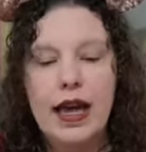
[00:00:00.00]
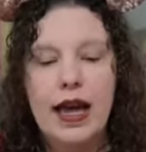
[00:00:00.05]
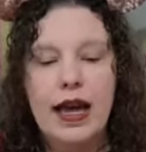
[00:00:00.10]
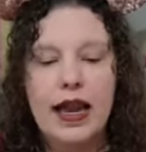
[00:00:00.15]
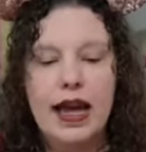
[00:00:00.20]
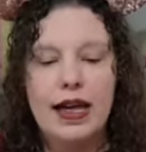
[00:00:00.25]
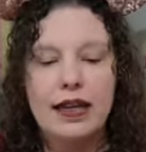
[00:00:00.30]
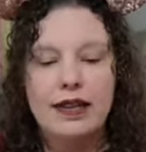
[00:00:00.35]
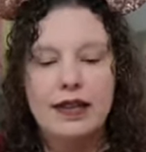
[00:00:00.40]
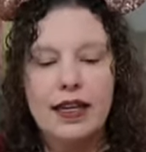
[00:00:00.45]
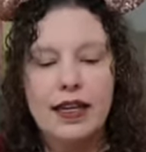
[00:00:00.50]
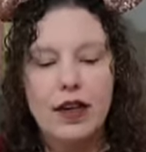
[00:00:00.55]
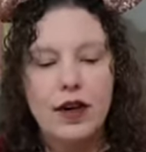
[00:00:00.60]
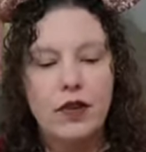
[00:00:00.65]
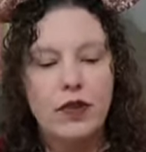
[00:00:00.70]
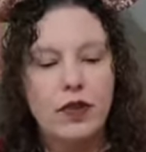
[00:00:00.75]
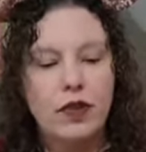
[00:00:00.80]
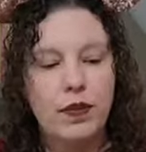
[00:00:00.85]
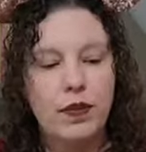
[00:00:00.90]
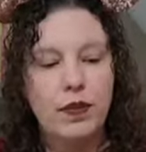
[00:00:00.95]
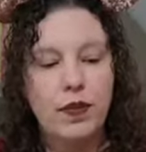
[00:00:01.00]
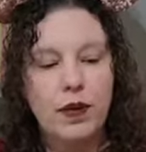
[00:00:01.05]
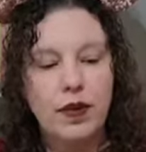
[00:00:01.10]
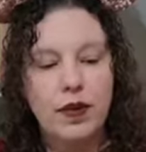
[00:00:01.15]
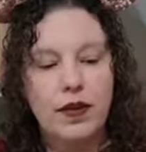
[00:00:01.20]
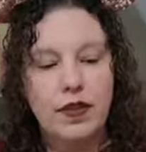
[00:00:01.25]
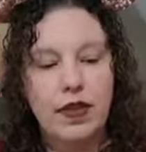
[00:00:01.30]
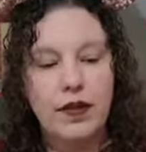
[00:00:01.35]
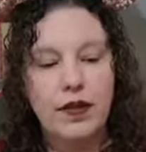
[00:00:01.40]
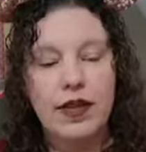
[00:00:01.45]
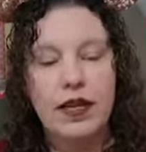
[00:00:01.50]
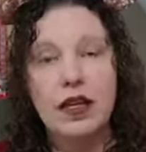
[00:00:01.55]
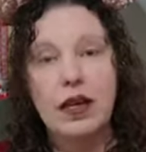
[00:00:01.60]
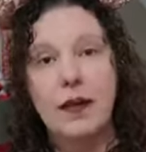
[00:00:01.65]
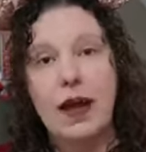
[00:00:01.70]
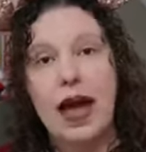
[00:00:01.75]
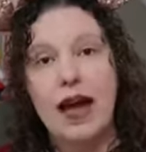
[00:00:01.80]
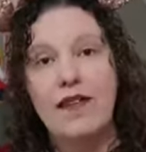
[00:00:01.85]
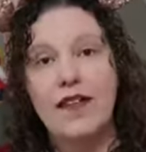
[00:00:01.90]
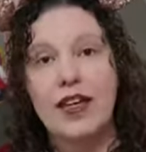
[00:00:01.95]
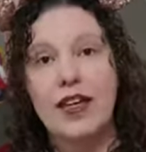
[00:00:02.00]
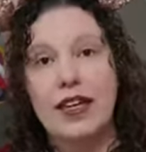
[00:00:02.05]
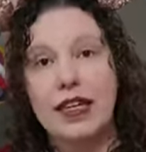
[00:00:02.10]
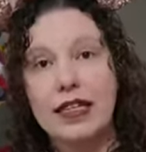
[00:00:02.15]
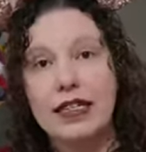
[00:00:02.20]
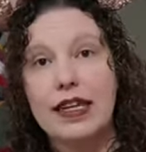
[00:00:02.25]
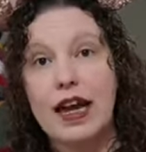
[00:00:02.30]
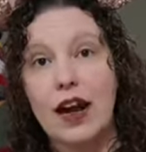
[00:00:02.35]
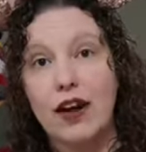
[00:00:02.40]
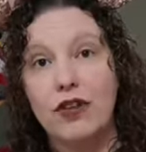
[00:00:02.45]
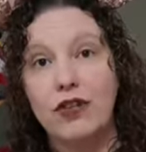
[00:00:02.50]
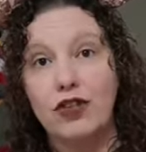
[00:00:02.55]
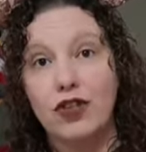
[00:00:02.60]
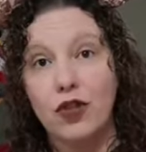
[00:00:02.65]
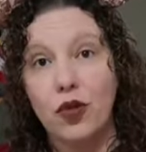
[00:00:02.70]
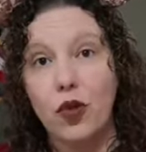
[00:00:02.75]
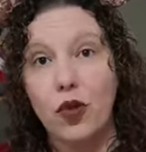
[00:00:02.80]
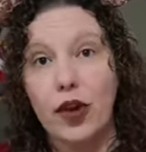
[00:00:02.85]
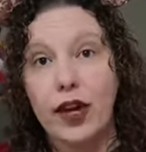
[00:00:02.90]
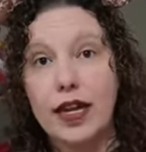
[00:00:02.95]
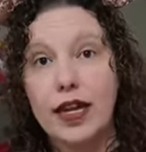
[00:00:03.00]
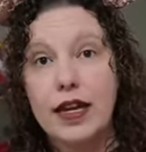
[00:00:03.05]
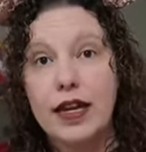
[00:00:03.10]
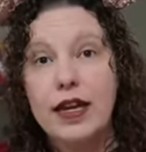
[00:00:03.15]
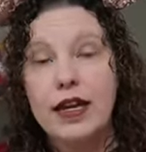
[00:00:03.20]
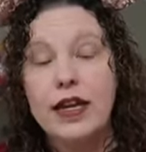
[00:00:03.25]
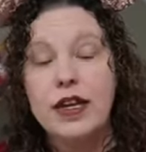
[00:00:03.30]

And as they go the book, they'll end up having an entire story.